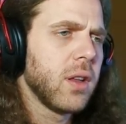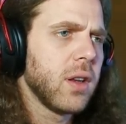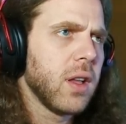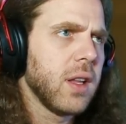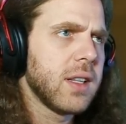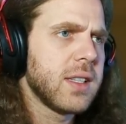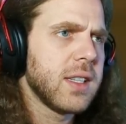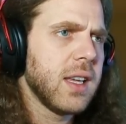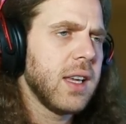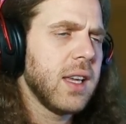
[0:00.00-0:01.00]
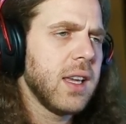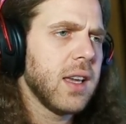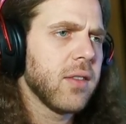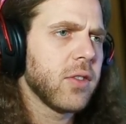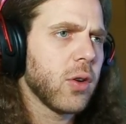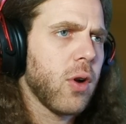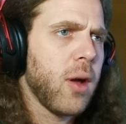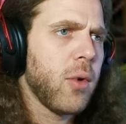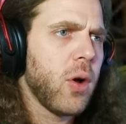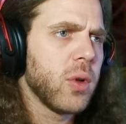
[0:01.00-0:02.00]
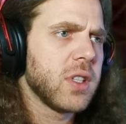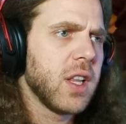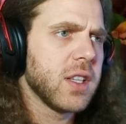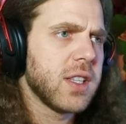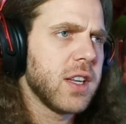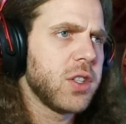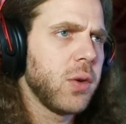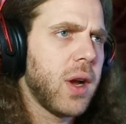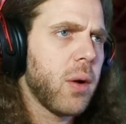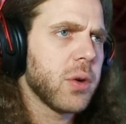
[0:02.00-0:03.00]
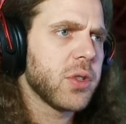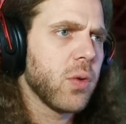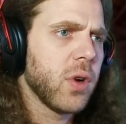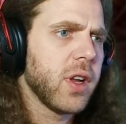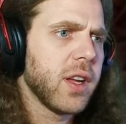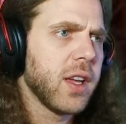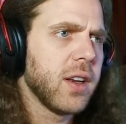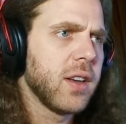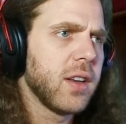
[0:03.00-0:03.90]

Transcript: Now let's see if the grandma will tell us that 2-hour story again.